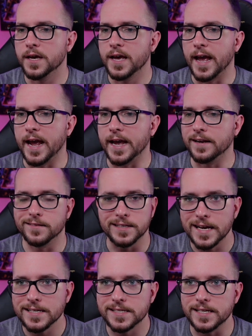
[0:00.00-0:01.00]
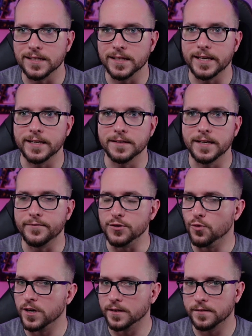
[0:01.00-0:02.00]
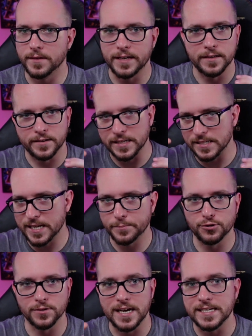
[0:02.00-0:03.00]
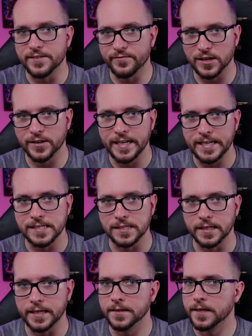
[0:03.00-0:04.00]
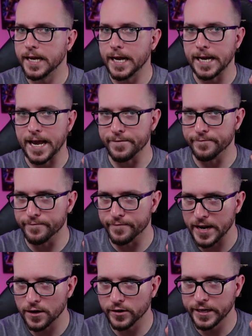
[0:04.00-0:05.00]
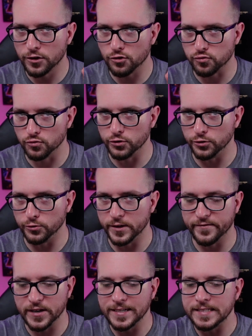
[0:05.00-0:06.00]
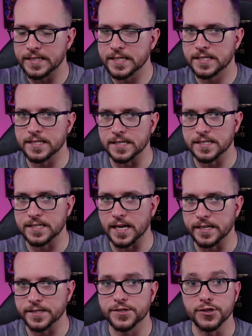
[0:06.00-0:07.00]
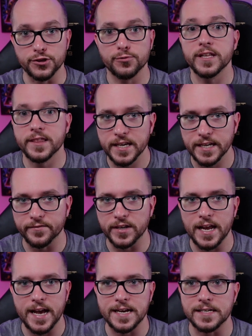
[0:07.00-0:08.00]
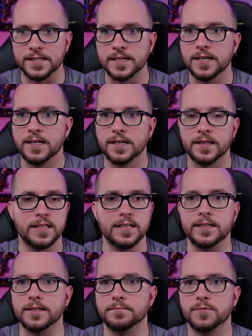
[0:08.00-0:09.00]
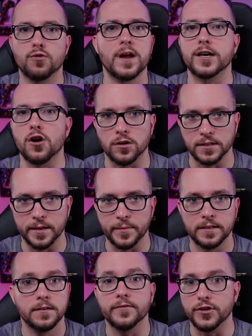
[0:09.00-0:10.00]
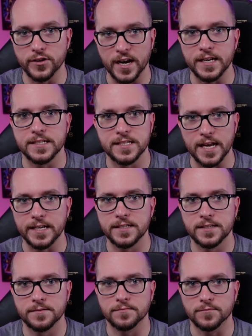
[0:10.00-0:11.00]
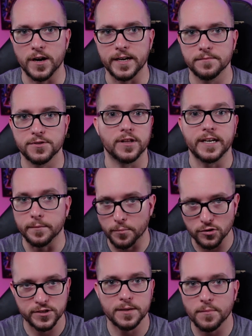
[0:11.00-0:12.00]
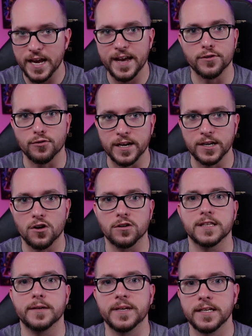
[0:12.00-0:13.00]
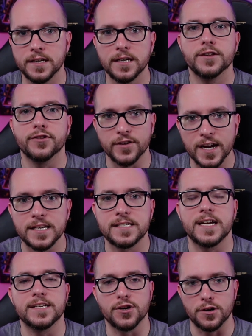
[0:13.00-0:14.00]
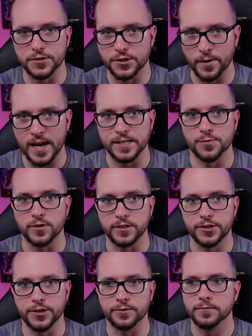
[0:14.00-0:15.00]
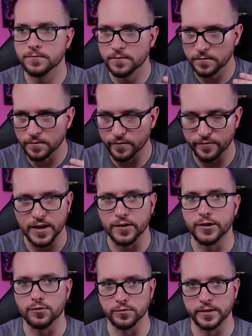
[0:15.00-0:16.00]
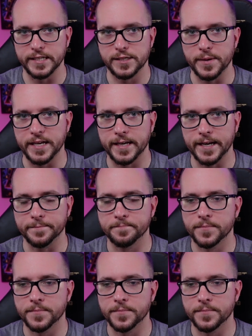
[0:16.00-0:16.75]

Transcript: And the debt ceiling, if you want to think, conceptualize it very easily, in a very crude, very distant sense, you can think of it as the credit card limit of the United States, right? So like a person might have a credit card limit, the United States also has one too, very crudely speaking.